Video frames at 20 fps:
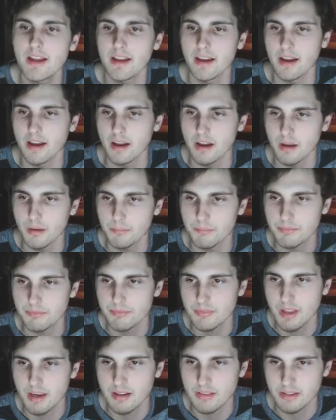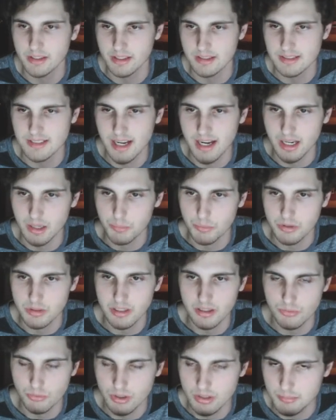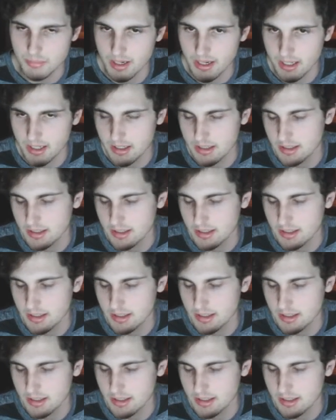not like a dying one like running back.